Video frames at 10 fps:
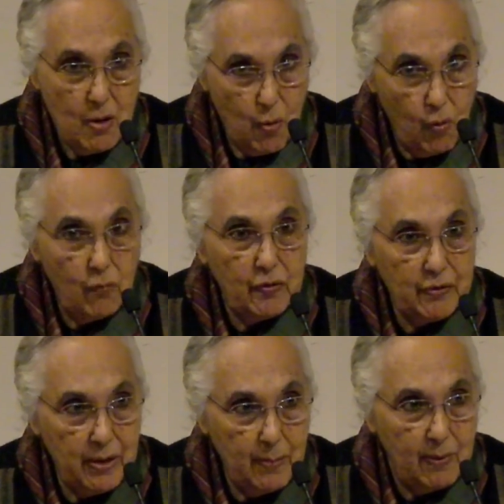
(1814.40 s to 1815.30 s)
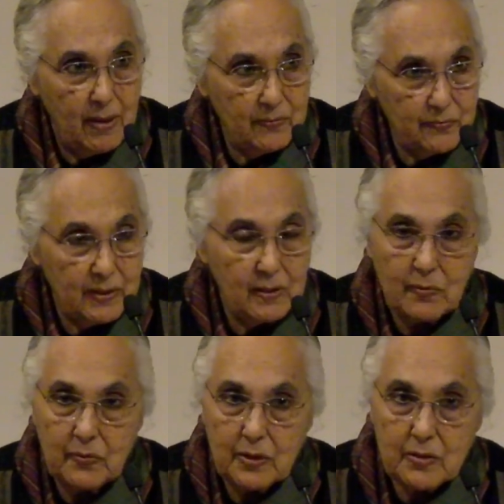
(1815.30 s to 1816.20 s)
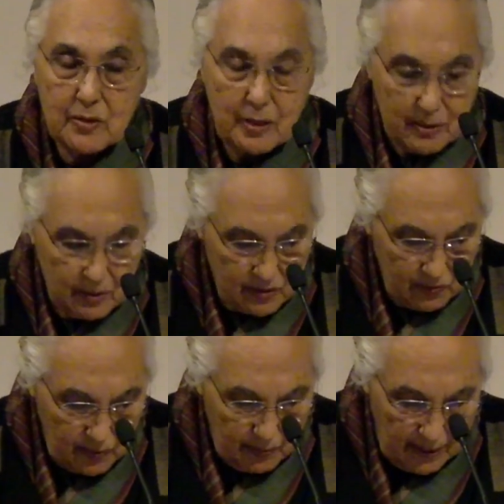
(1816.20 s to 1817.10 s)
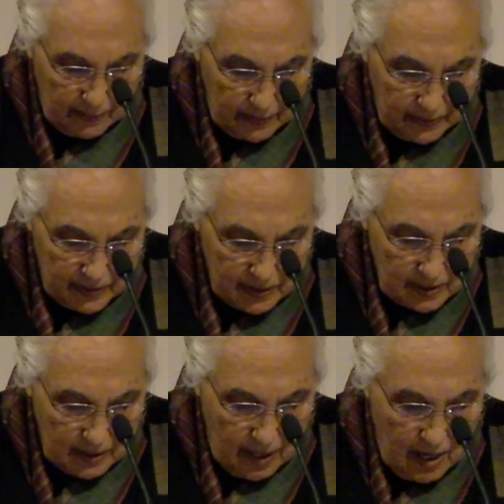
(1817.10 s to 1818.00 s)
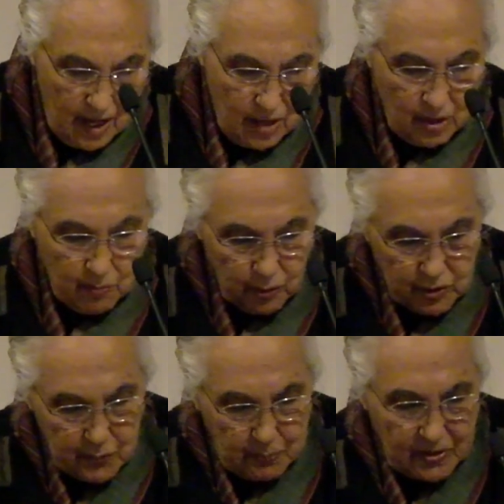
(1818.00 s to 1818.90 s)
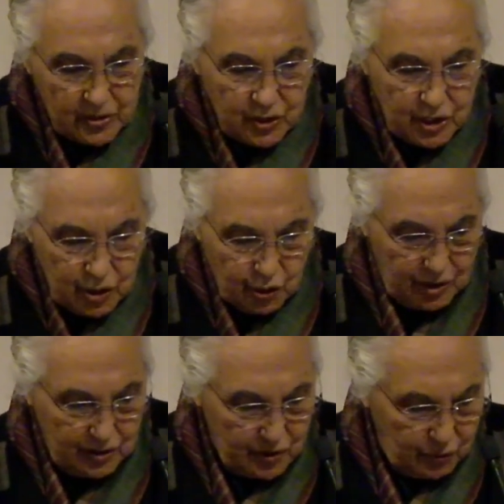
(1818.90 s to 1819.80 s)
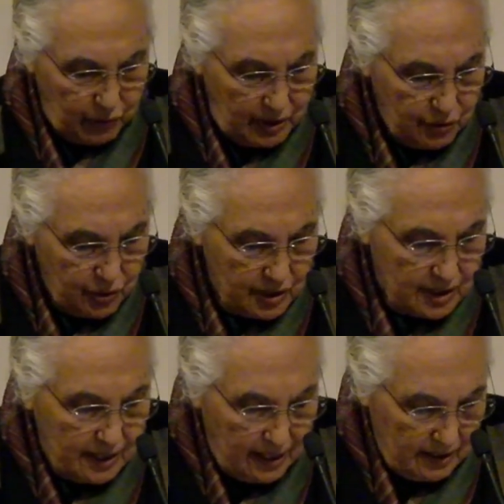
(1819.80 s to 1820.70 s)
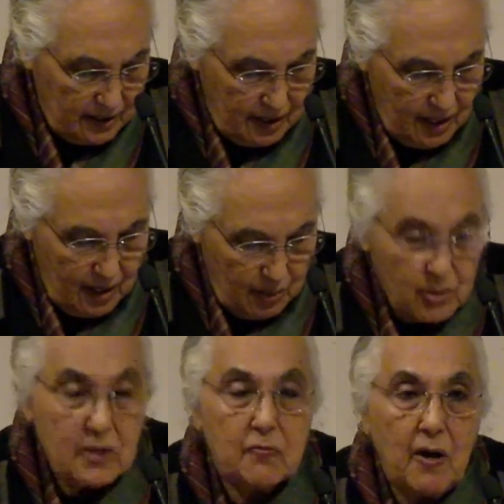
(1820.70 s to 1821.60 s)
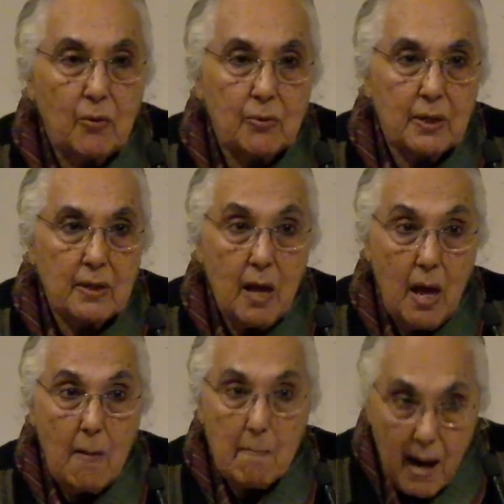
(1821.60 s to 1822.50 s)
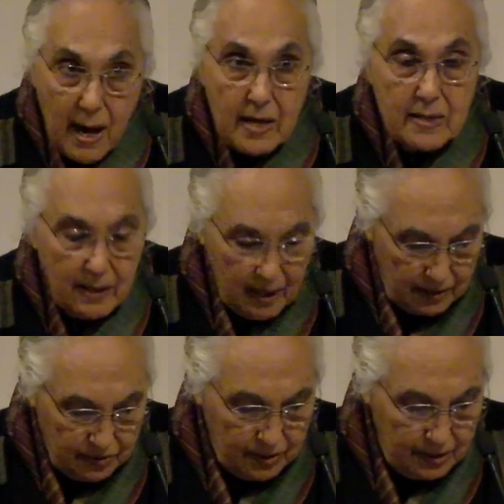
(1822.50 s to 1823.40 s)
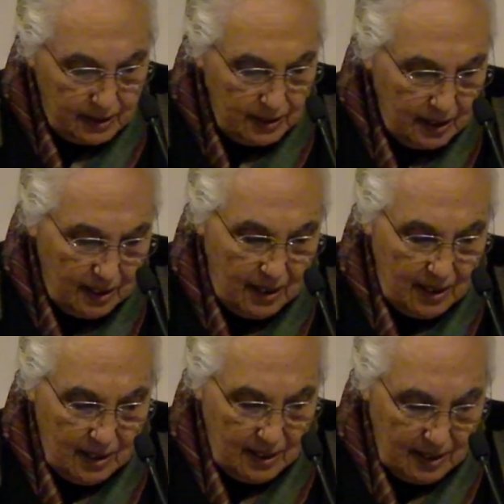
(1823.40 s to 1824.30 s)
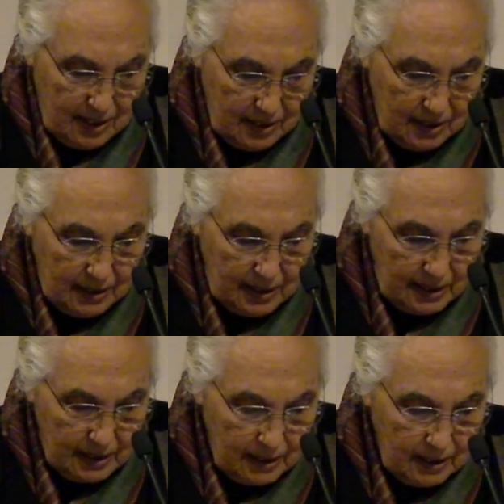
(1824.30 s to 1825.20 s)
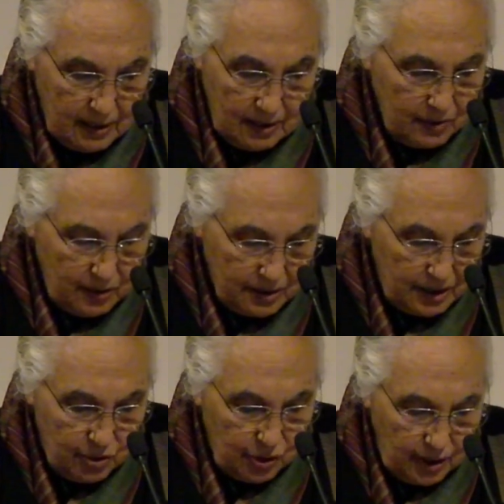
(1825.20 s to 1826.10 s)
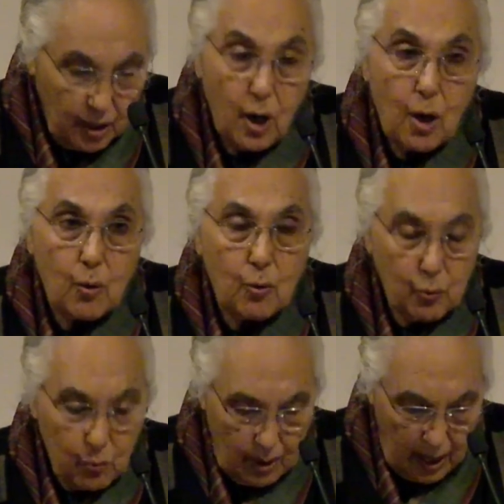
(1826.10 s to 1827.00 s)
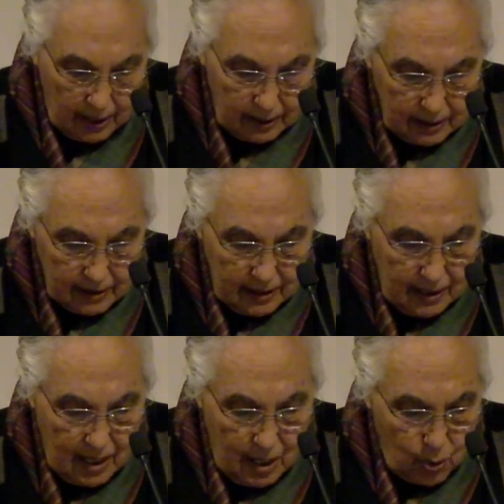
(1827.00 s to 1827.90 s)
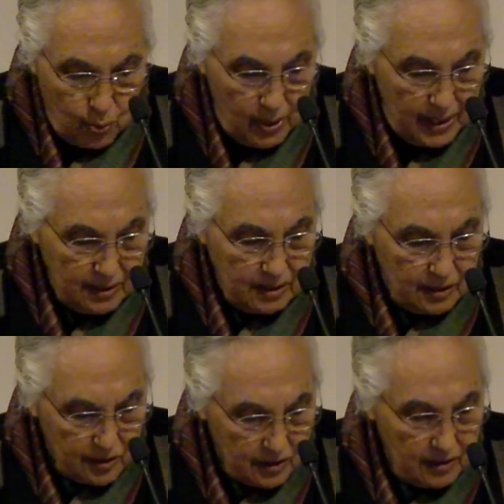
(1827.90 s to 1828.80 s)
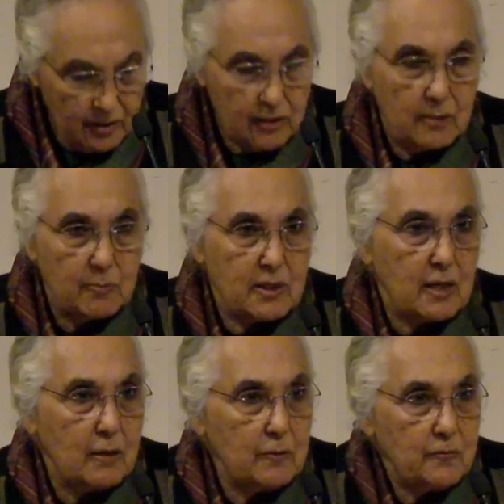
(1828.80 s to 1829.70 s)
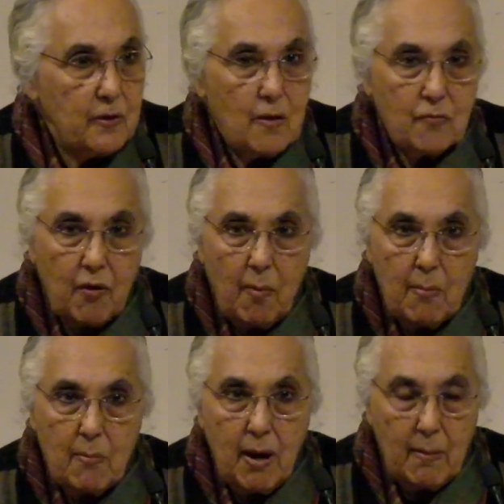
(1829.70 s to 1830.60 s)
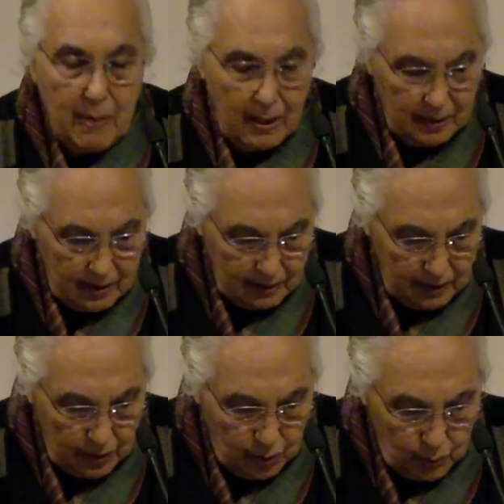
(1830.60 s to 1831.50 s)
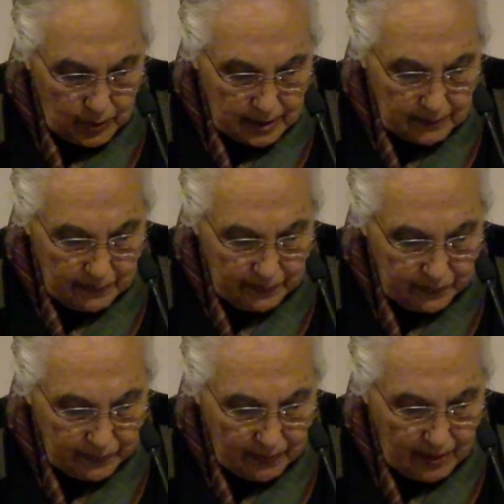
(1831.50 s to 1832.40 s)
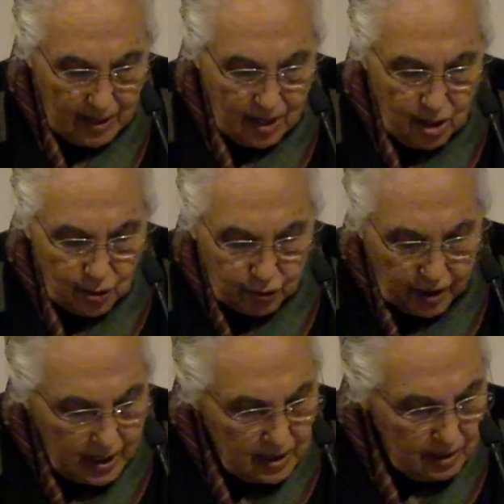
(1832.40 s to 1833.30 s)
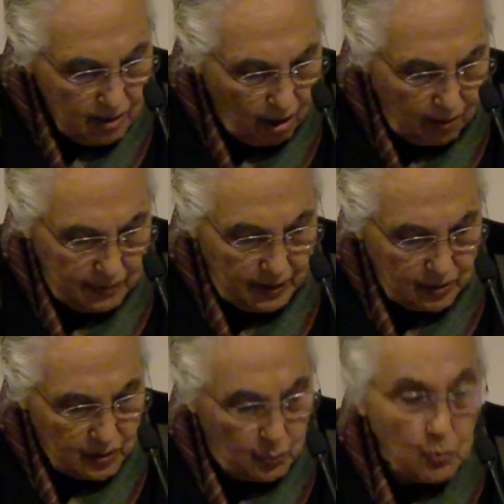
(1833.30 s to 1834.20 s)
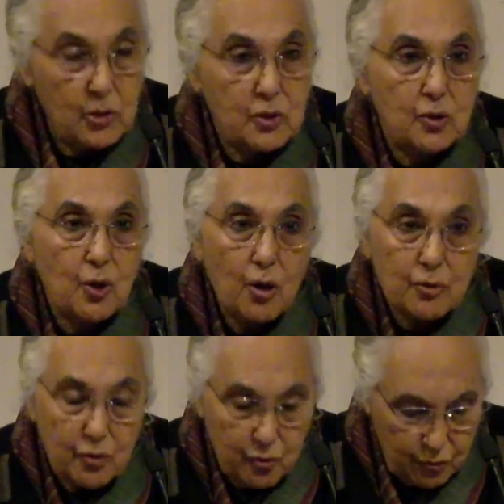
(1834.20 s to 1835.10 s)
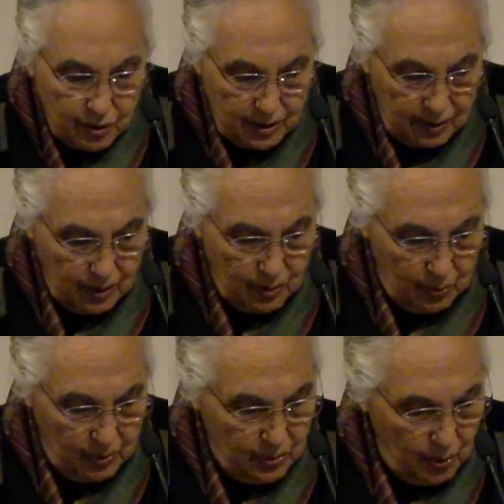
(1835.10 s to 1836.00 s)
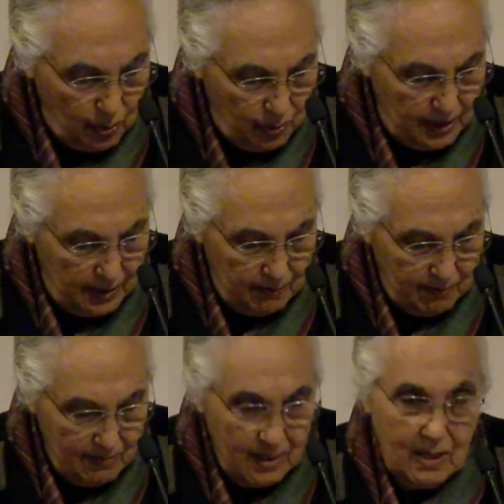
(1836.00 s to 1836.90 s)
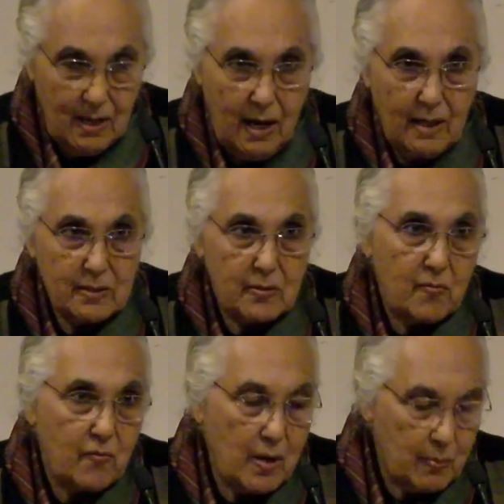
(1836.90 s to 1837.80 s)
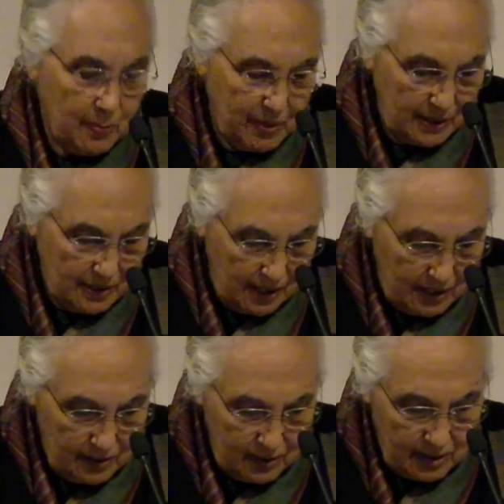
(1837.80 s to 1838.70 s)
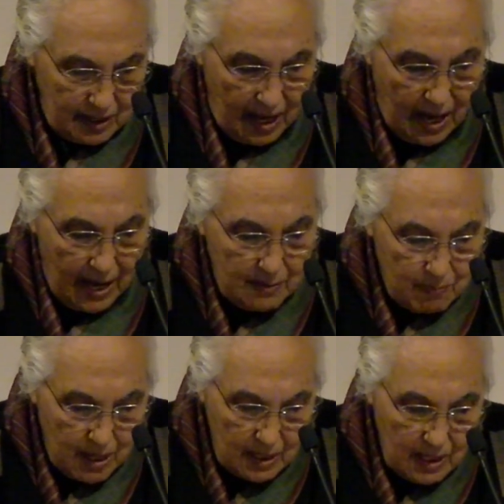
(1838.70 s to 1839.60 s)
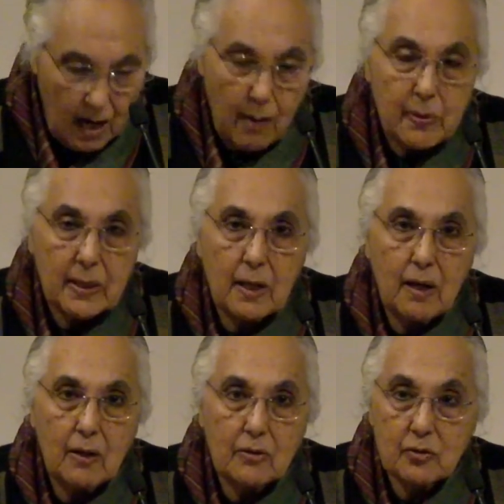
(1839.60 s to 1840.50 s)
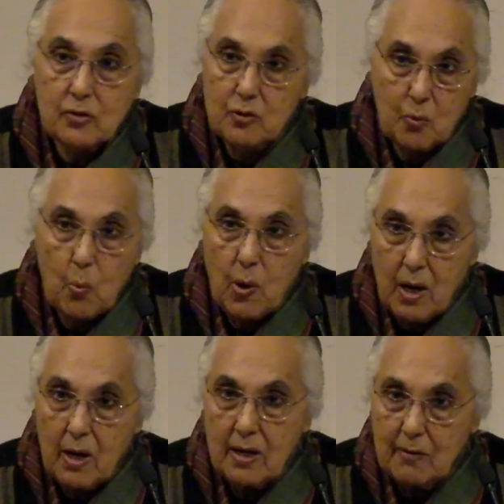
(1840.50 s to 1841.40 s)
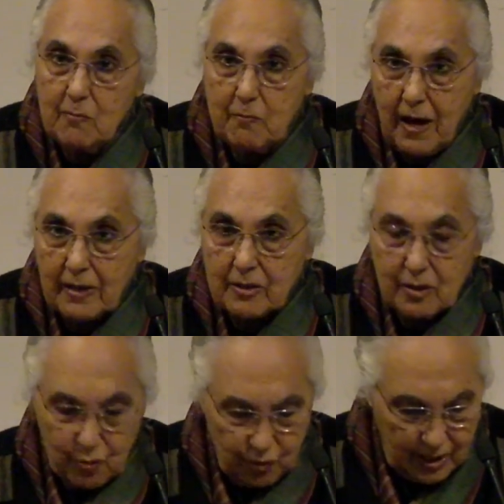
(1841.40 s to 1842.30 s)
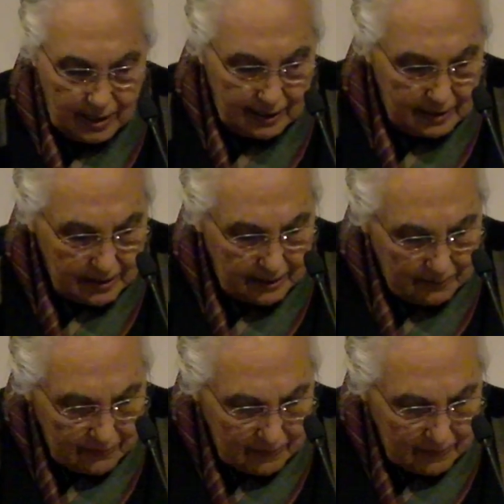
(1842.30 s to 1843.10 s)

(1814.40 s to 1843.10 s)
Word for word: over and above even the status of the Brahmins. The most prestigious religious sect was founded by the Khatri uh, leader, uh, teacher Guru Nanak, who had distanced himself from Brahmanical Hinduism. Trade and commerce was not treated with odium, as Weber maintains, and many upper castes were, in fact, traders.